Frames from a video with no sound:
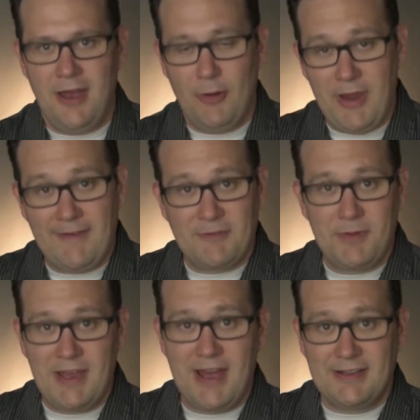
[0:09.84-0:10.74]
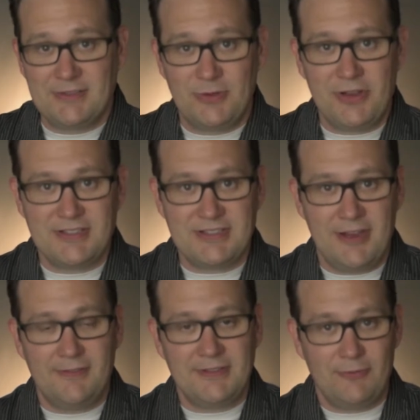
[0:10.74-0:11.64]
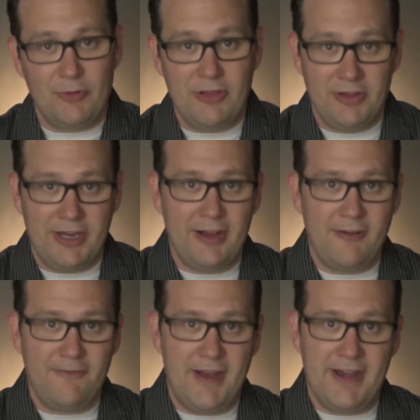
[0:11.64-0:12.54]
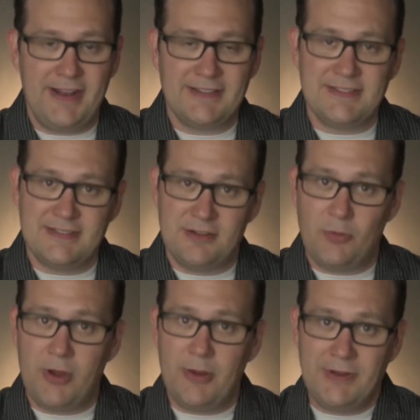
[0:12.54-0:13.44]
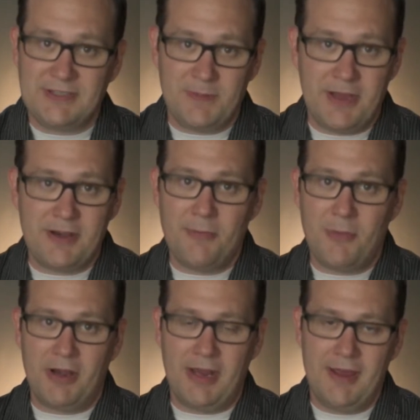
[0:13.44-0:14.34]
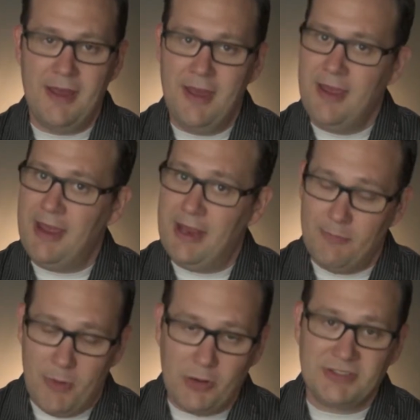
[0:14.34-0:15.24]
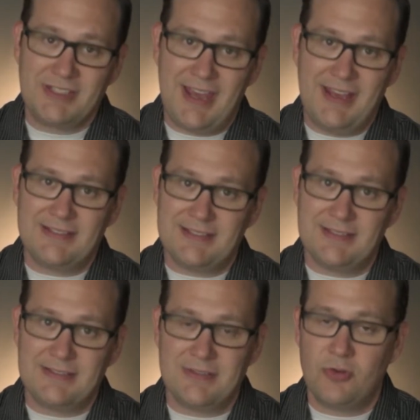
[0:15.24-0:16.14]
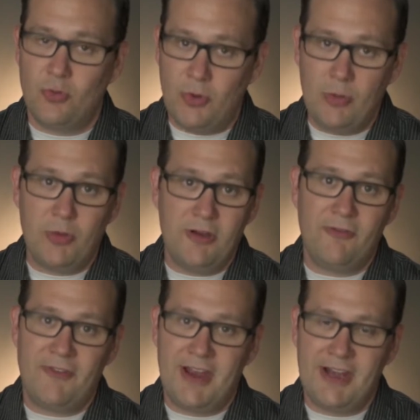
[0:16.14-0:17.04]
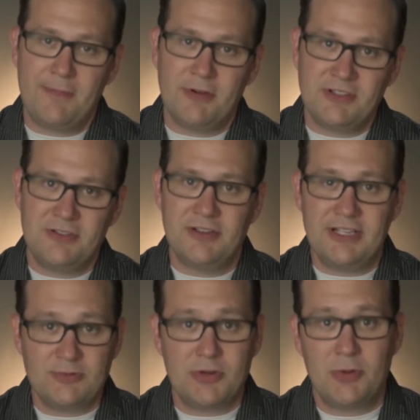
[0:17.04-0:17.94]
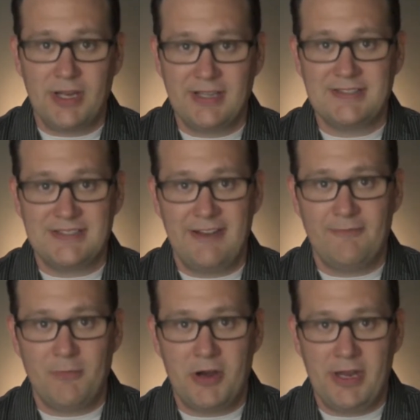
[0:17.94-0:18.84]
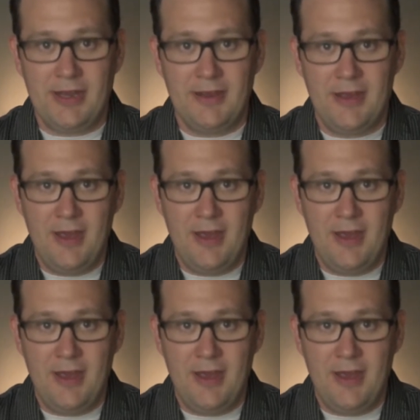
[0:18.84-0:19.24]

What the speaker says: We have to be honest with ourselves. If we look at our finances and the way we spend our money, in most cases we will find opportunities where we can save money.